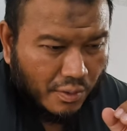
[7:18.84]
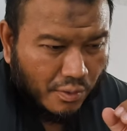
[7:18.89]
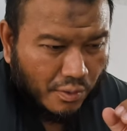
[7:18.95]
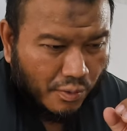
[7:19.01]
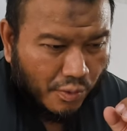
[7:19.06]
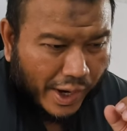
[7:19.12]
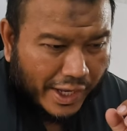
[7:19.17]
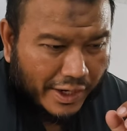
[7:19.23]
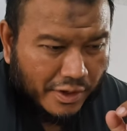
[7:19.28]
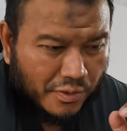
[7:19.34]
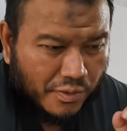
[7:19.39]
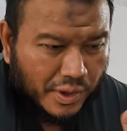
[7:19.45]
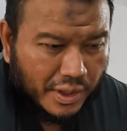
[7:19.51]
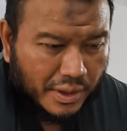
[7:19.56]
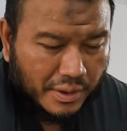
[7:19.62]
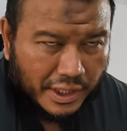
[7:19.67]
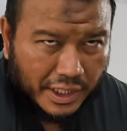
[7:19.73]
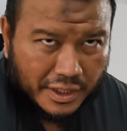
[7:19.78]
when you
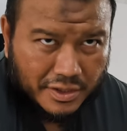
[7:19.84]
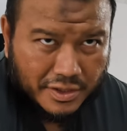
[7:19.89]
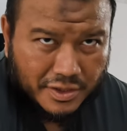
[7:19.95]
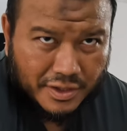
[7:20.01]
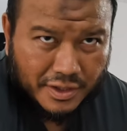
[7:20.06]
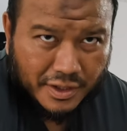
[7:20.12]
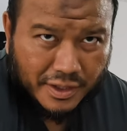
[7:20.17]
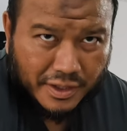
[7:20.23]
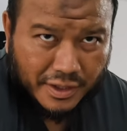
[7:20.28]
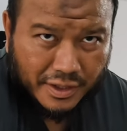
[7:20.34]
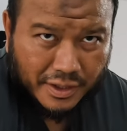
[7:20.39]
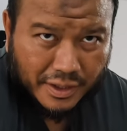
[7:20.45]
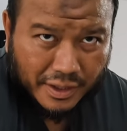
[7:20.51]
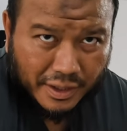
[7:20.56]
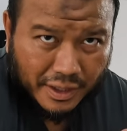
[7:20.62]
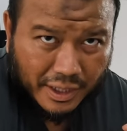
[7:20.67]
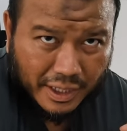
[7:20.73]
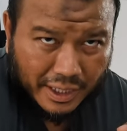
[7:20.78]
want to insert the
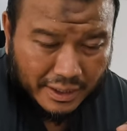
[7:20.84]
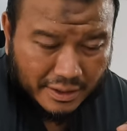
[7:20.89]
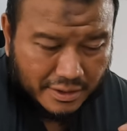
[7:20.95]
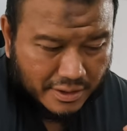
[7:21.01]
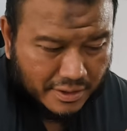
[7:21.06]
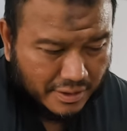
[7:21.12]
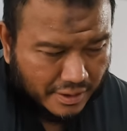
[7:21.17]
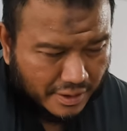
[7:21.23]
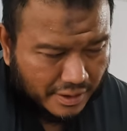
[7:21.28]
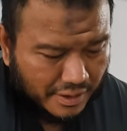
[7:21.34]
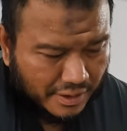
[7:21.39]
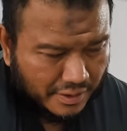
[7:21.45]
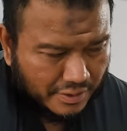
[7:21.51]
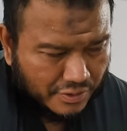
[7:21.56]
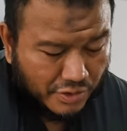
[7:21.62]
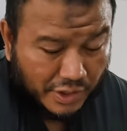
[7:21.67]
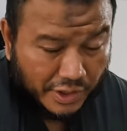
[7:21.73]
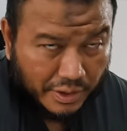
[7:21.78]
nuts the,
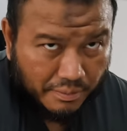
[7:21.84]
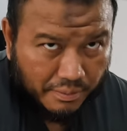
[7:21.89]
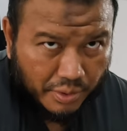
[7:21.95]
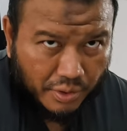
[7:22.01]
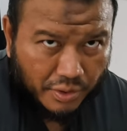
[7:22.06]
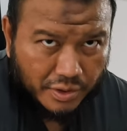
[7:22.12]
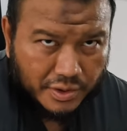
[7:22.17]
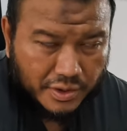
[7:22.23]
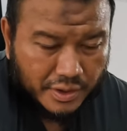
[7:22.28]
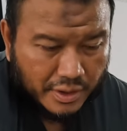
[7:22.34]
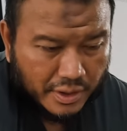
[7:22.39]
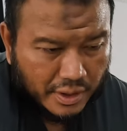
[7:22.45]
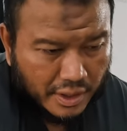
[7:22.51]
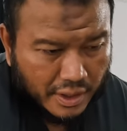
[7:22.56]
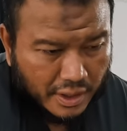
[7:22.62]
the sorry the bolts